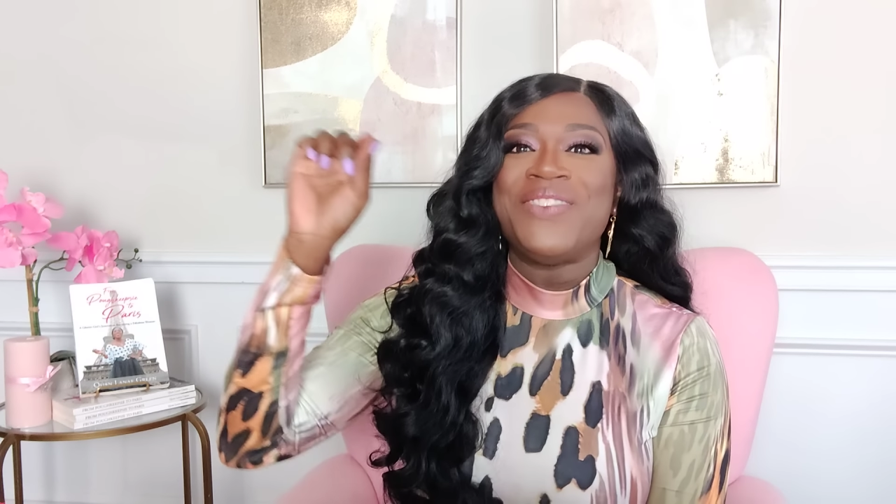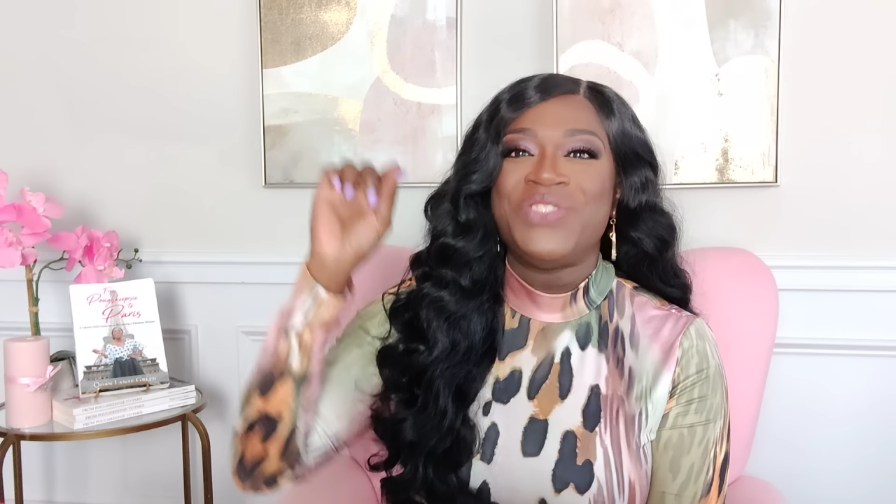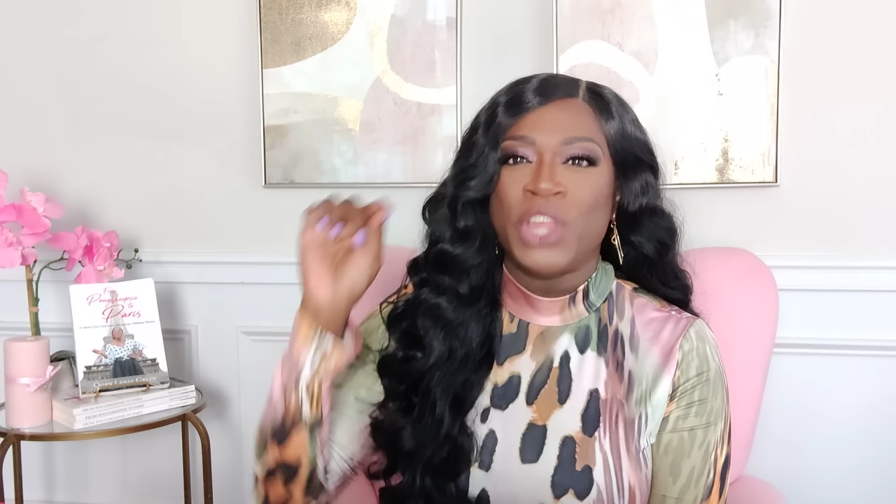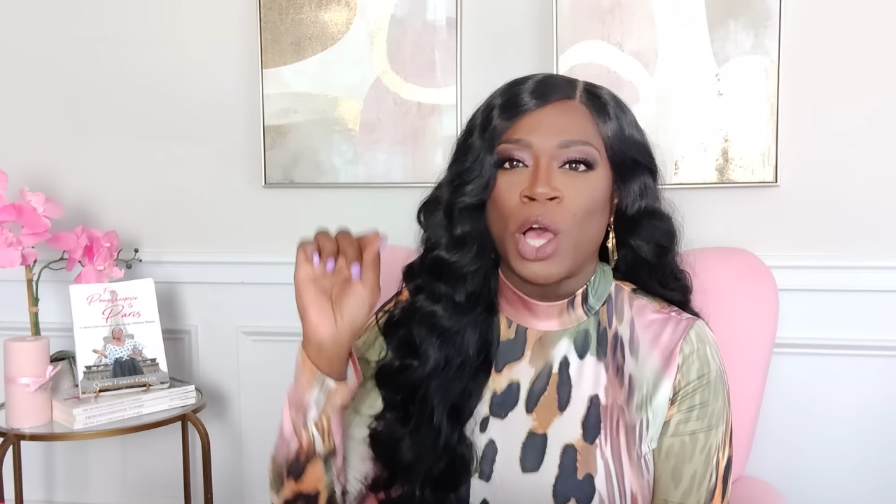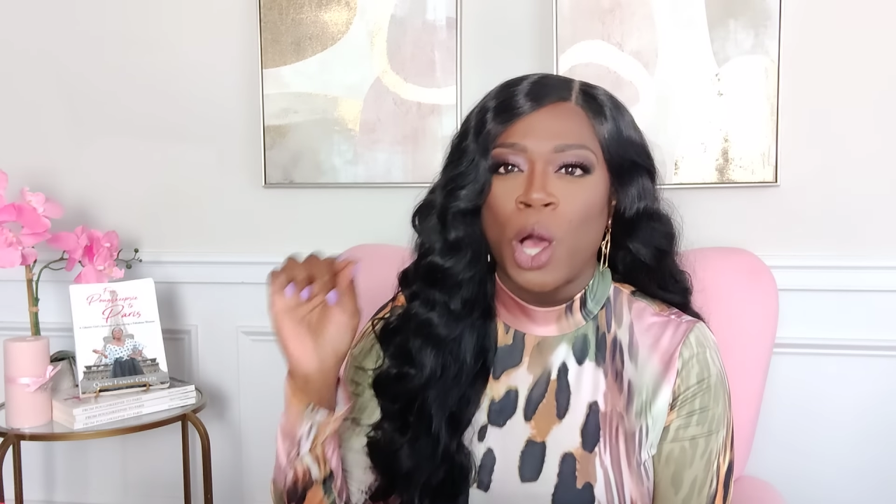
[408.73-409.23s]

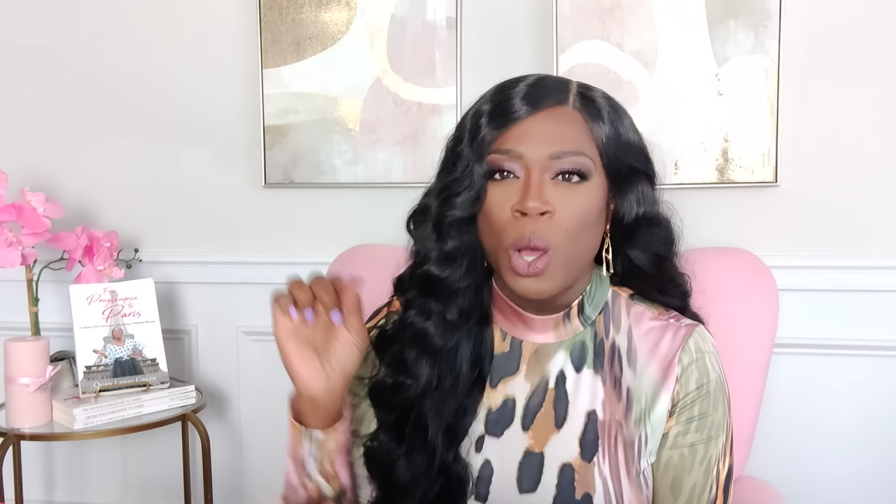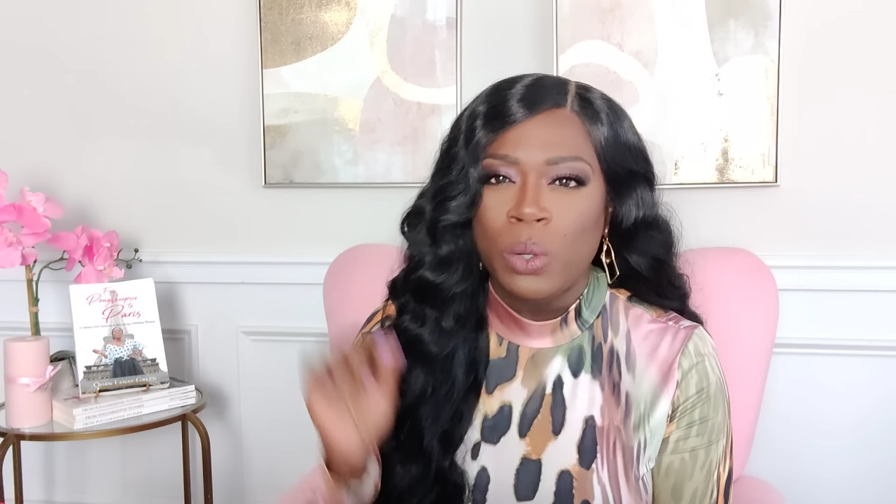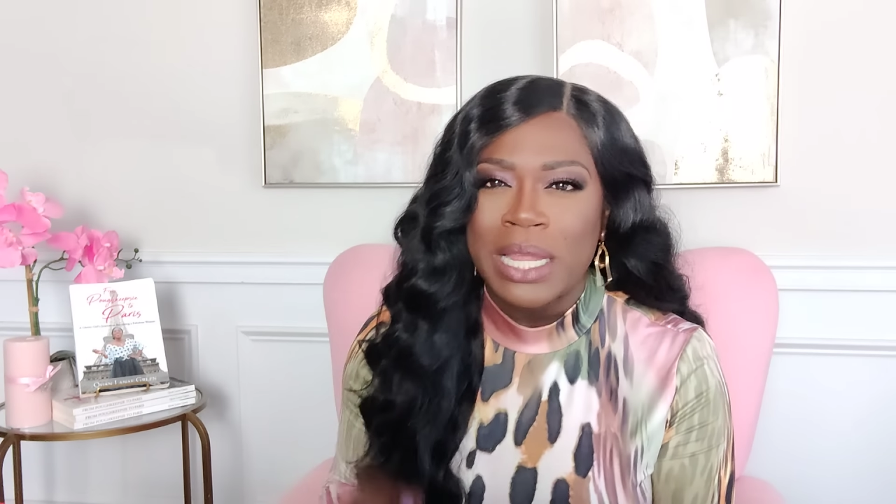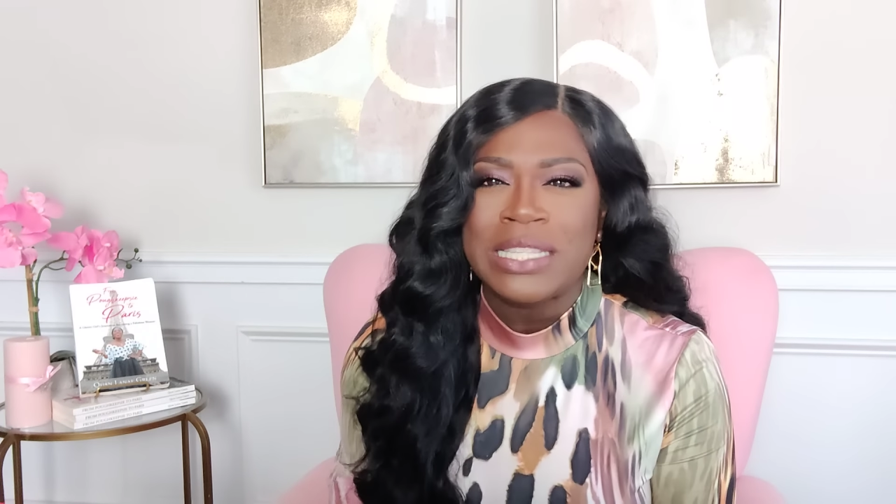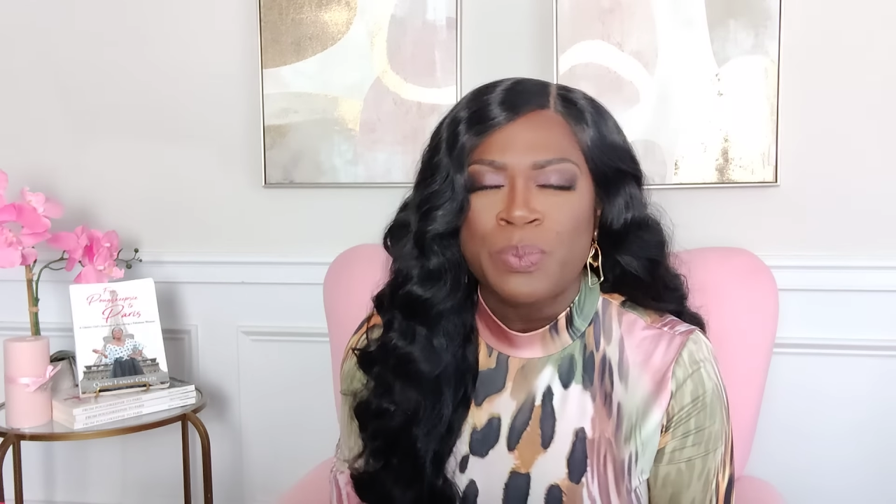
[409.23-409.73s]
of the
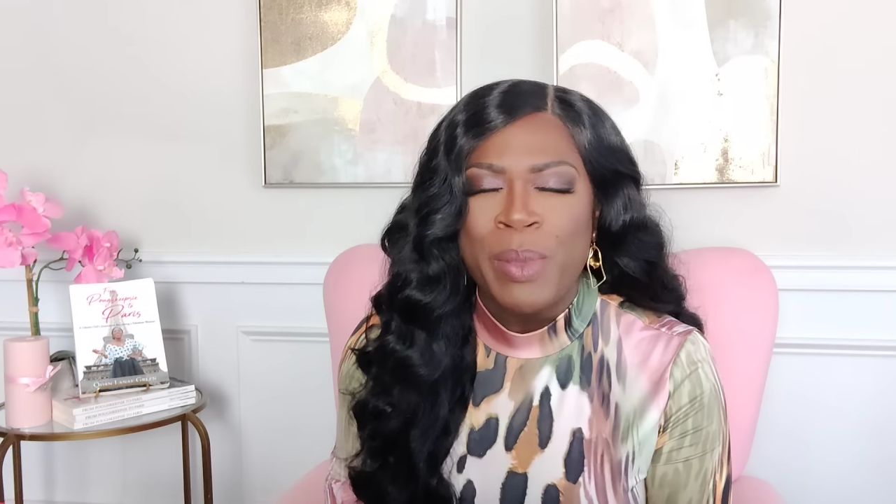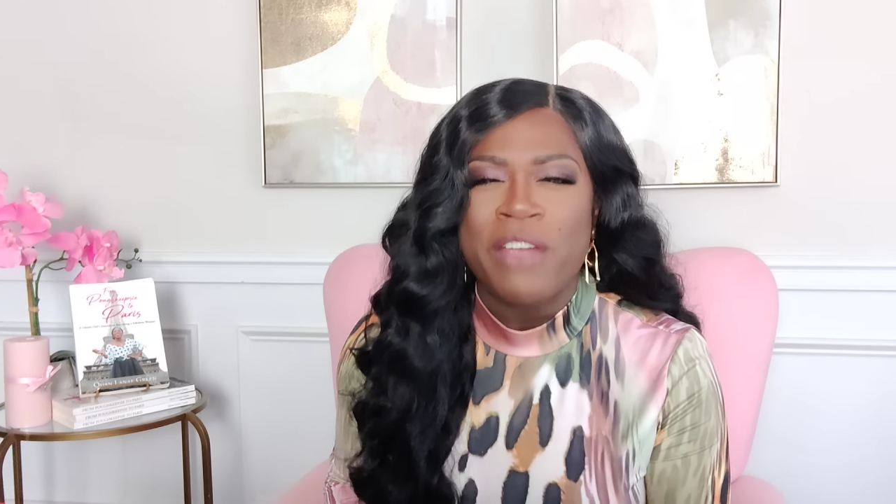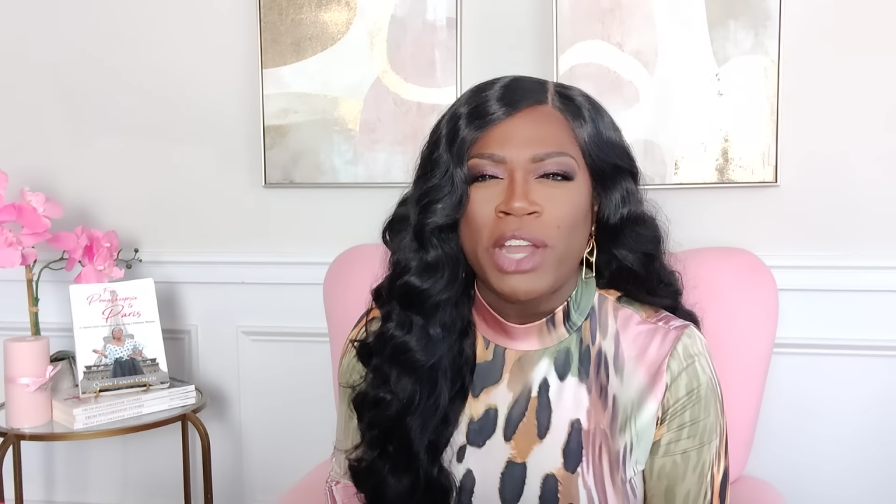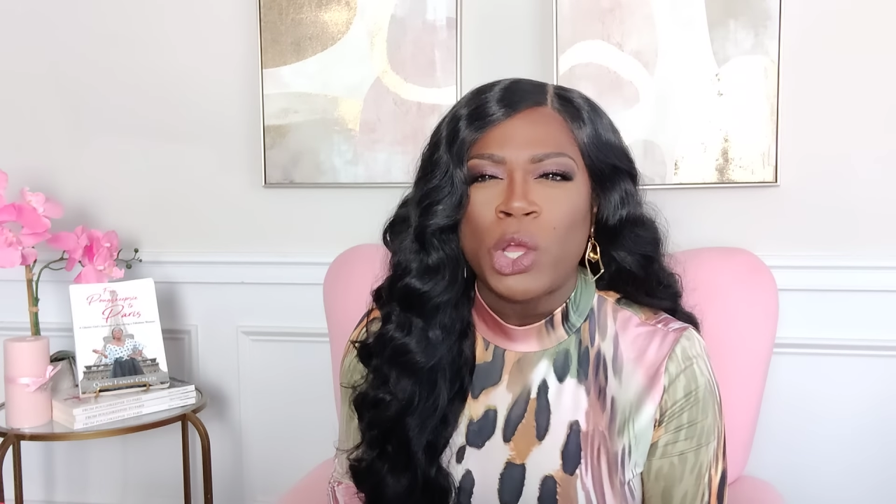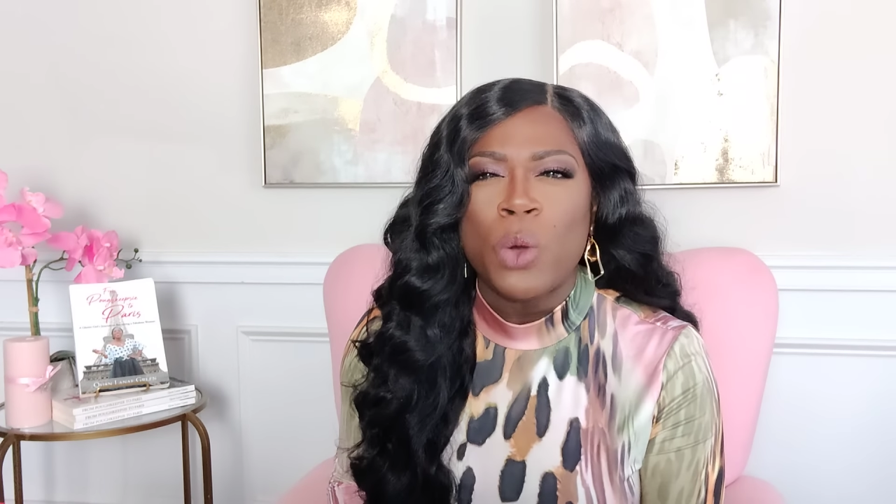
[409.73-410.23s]
Holy Spirit.